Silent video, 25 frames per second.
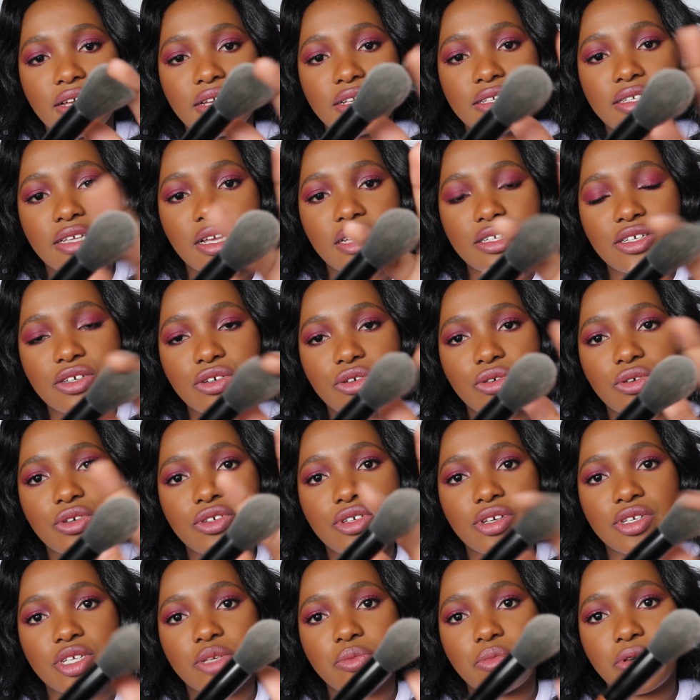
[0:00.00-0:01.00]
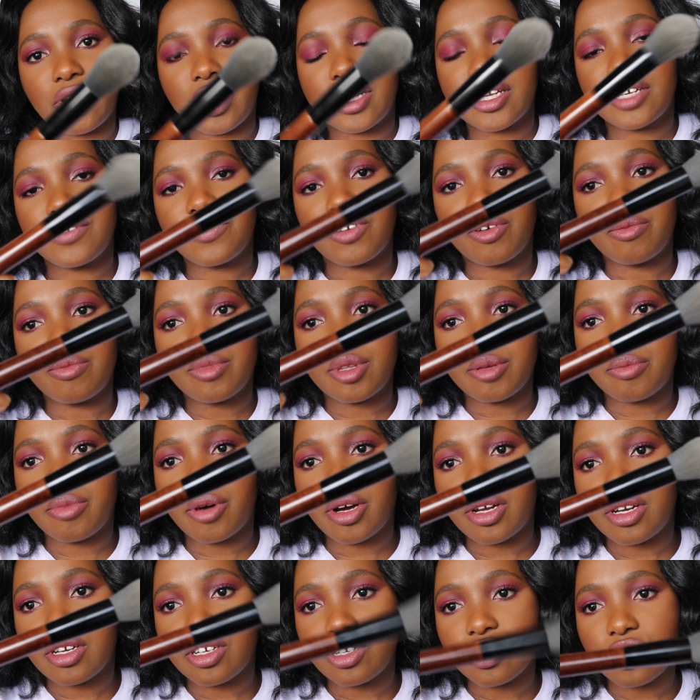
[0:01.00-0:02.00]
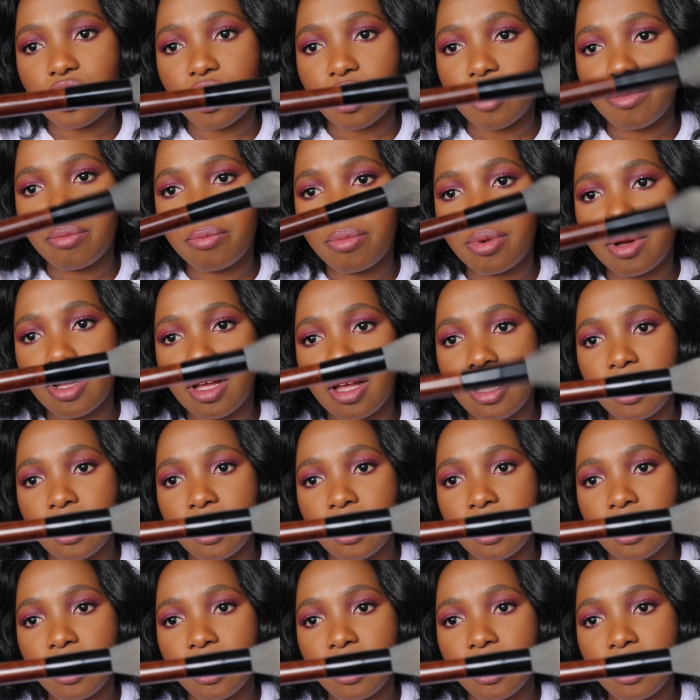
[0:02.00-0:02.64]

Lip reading: Such a gorgeous brush from the Body Shop.